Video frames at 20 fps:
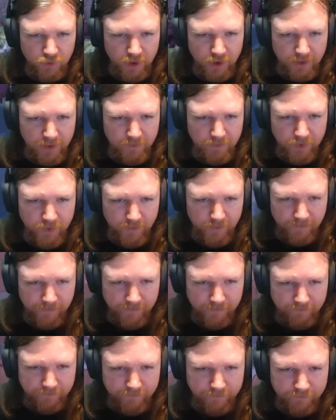game, but
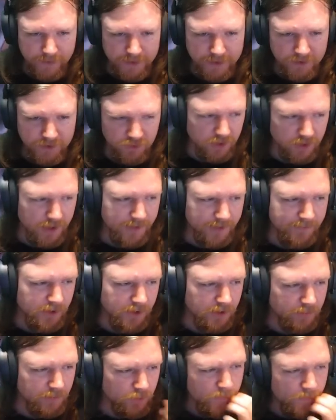that's not going to happen anymore.